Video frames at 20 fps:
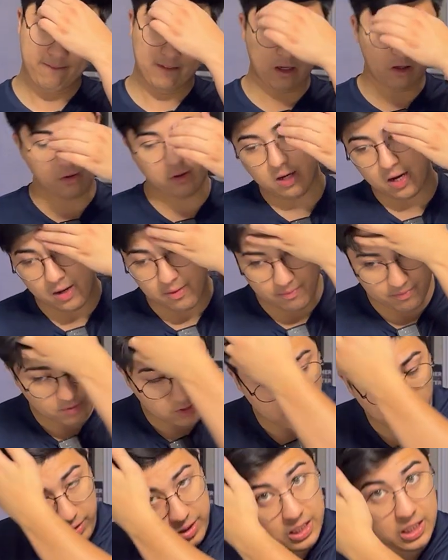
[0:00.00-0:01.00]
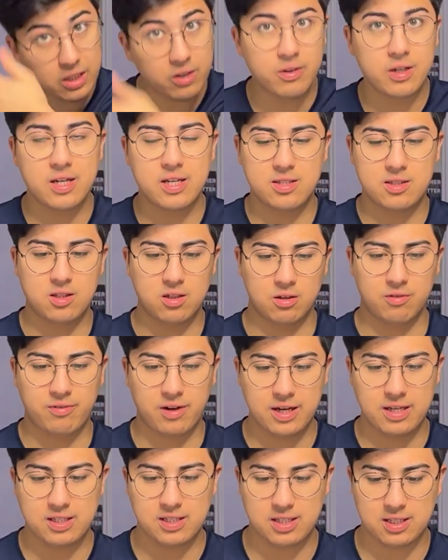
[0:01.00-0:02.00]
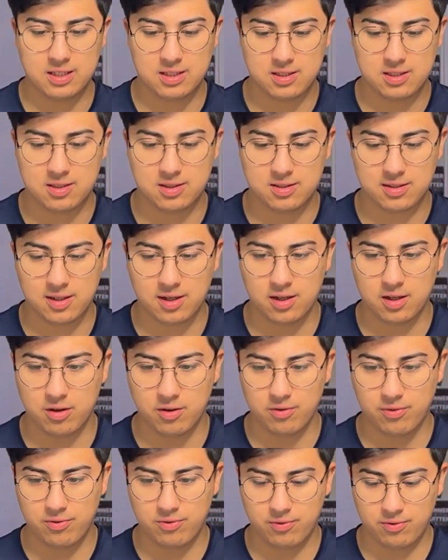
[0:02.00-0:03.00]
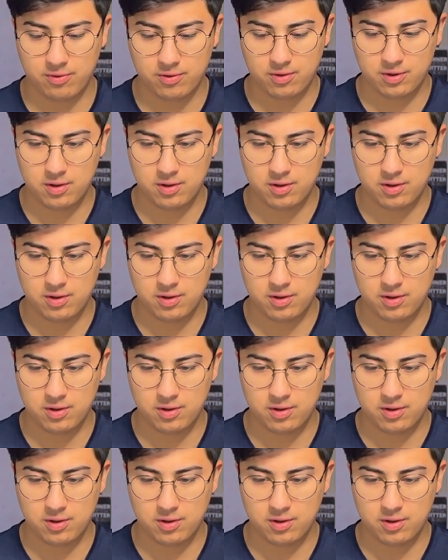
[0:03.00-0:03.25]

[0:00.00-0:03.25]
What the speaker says: Okay, so here is the device itself.